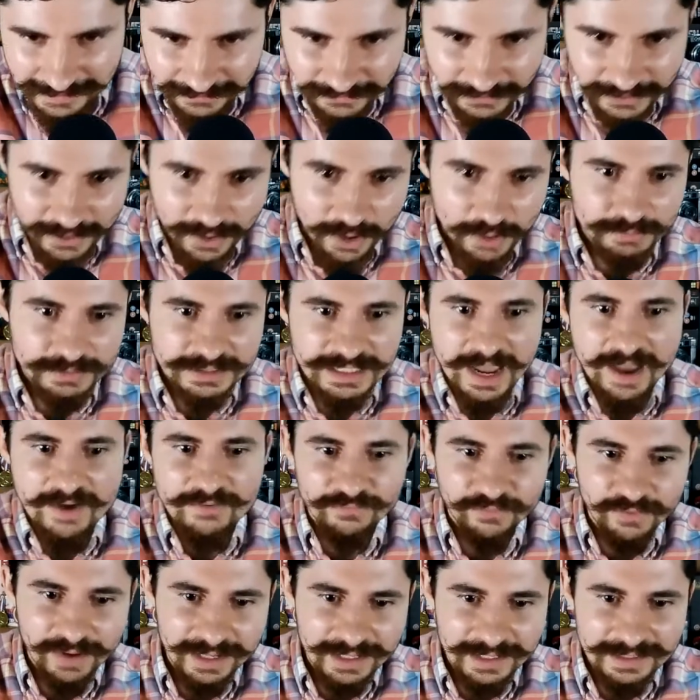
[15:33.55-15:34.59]
You know what I'm saying?
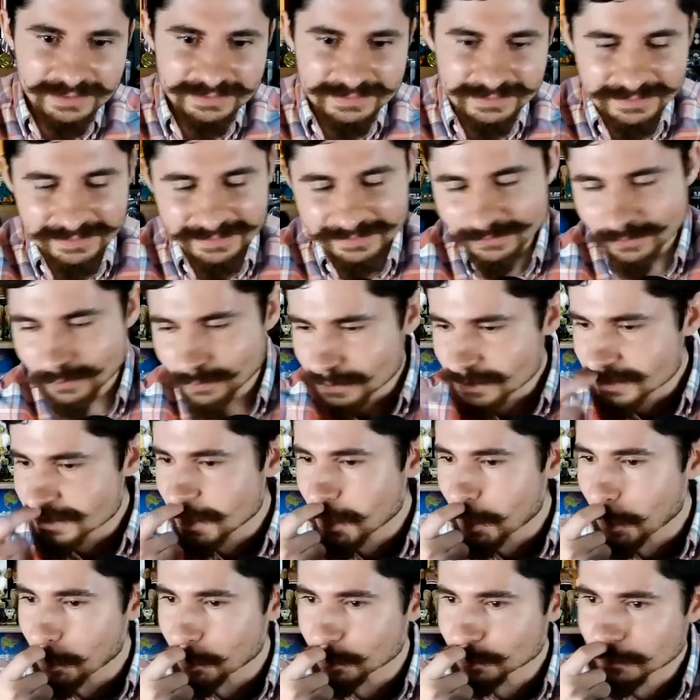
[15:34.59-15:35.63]
Fucking, what is
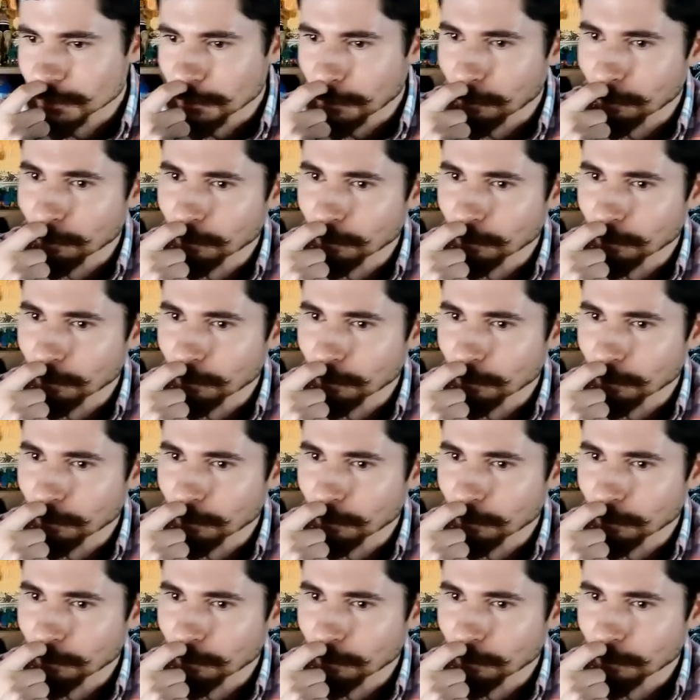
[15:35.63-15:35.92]
it called?